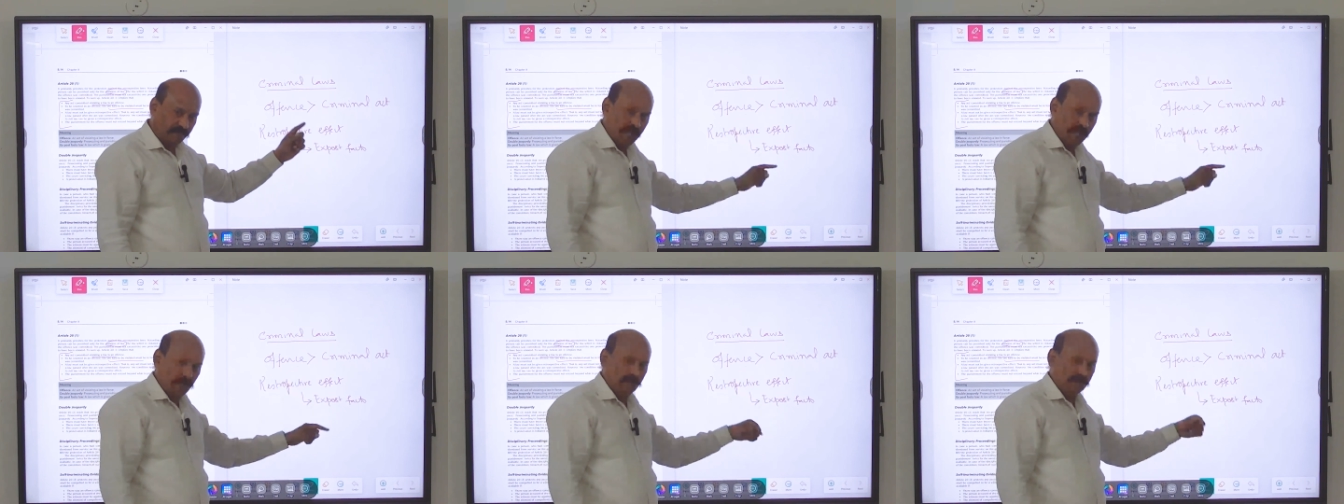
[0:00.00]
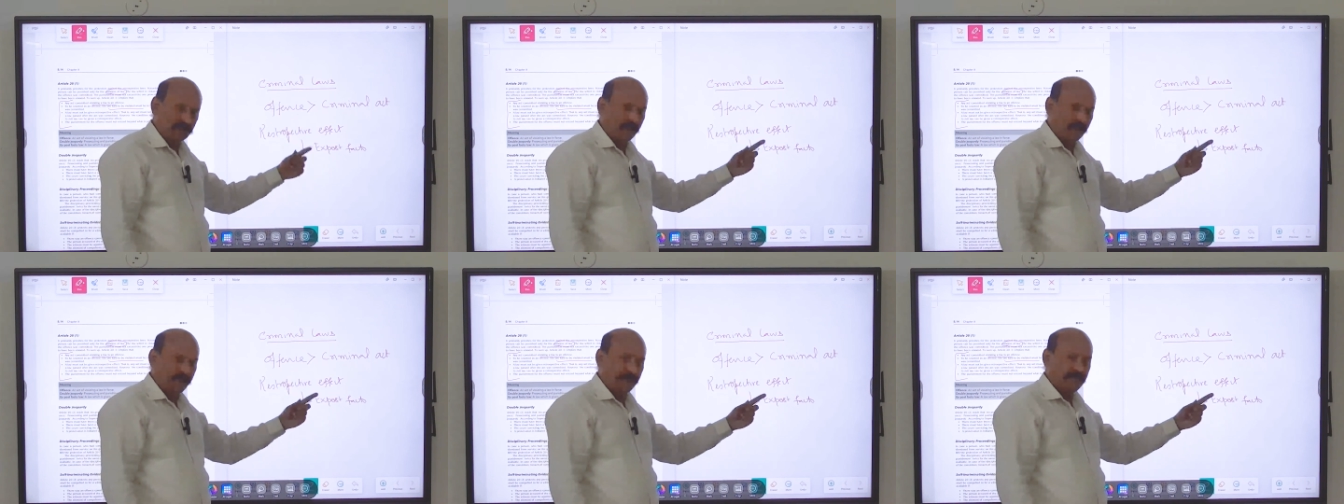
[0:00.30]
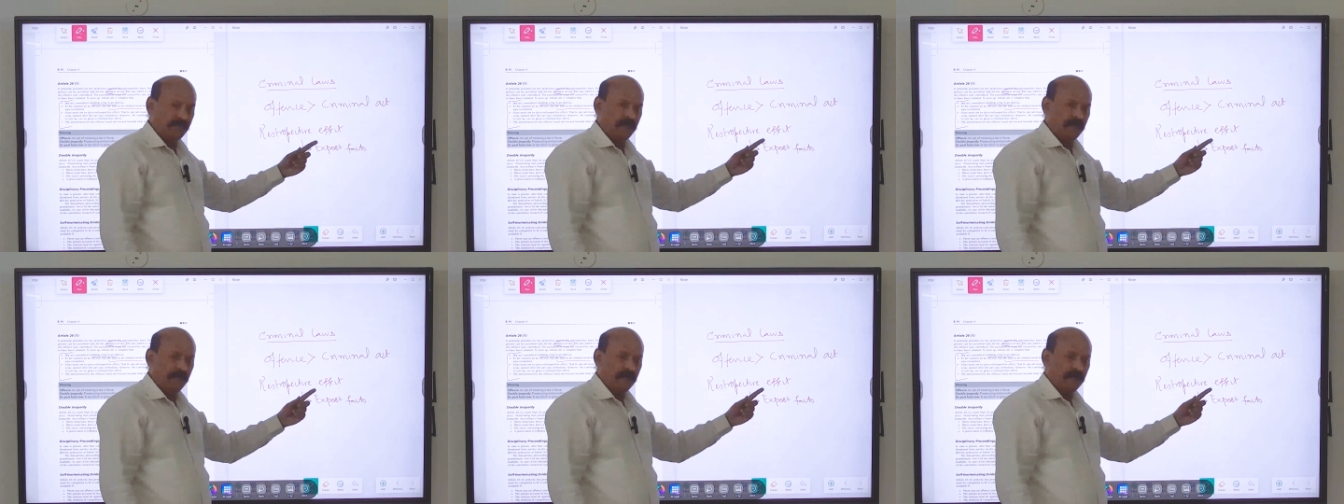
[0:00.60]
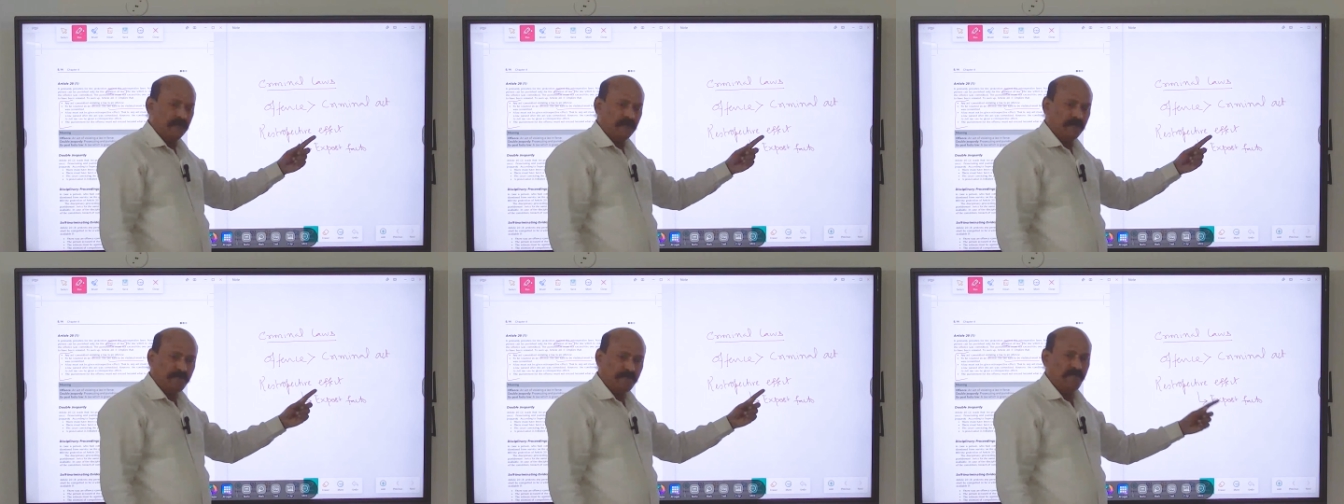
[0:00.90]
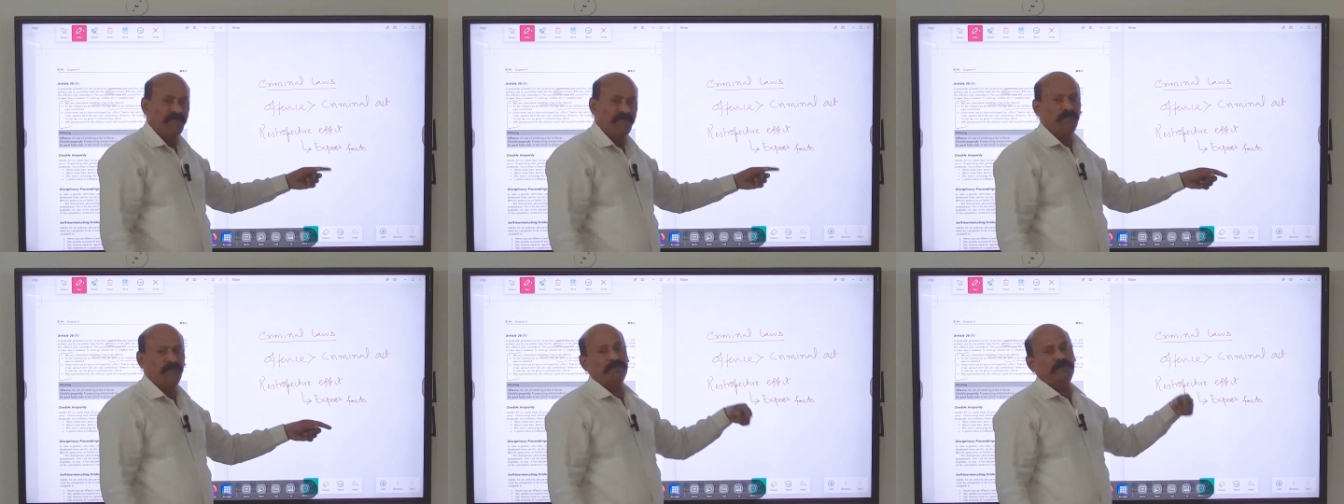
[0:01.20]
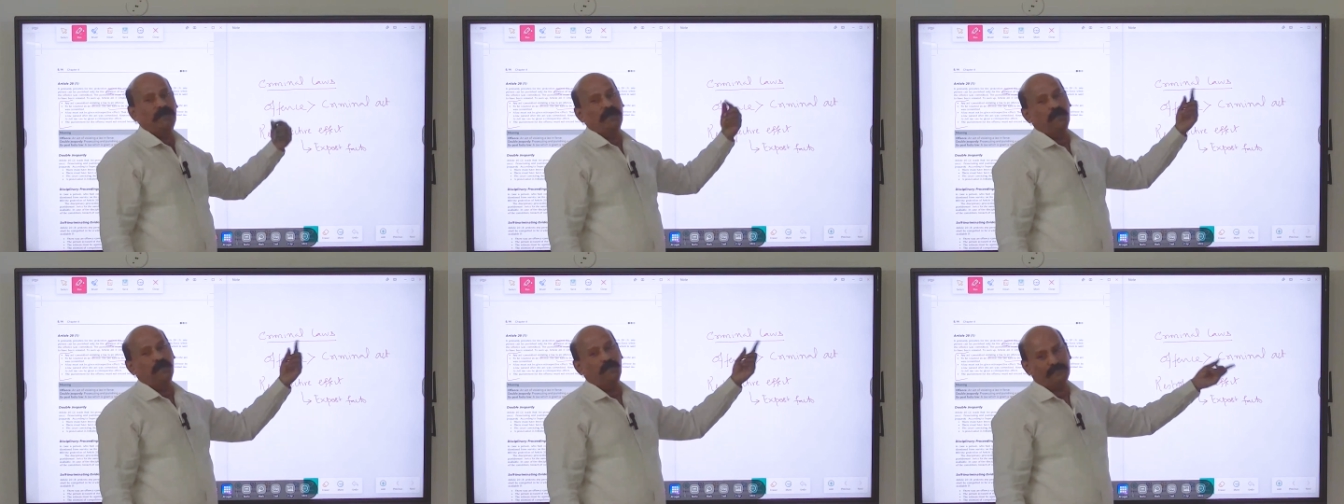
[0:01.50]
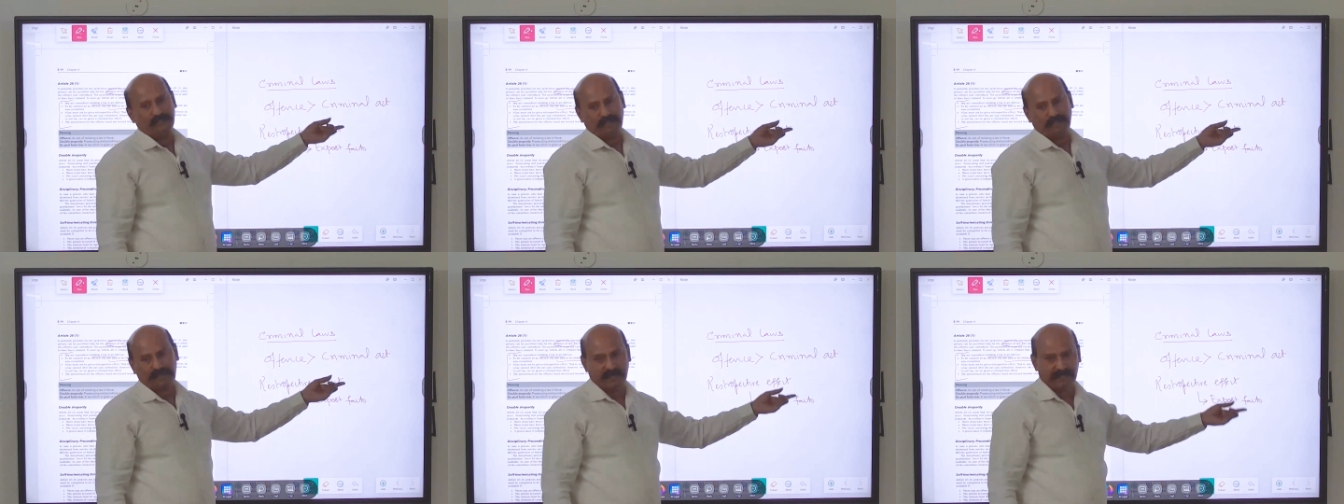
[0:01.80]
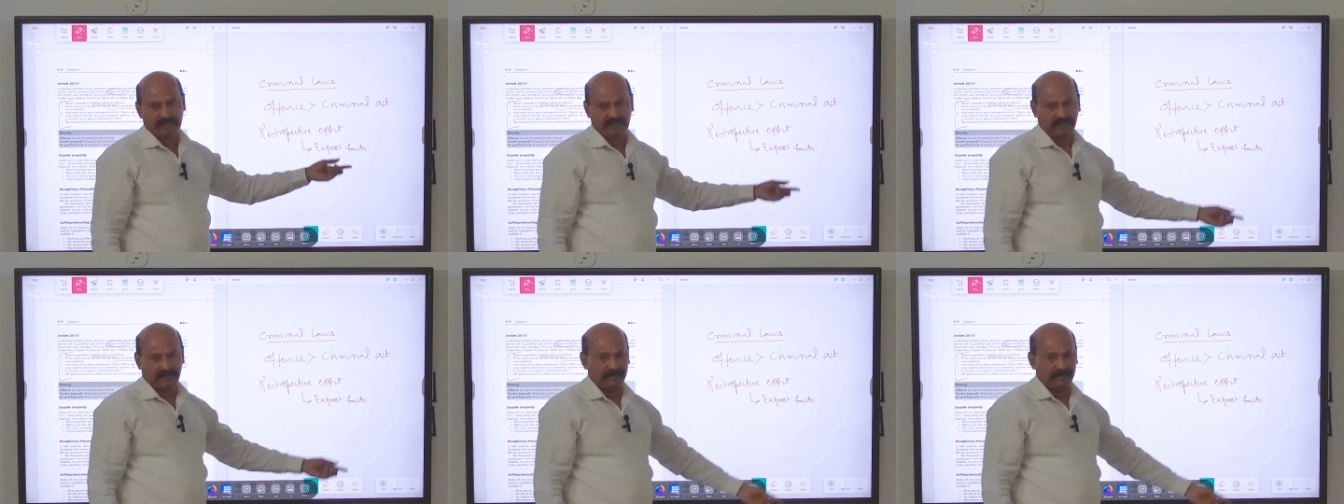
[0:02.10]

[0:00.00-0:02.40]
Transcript: even though the act was committed before the law was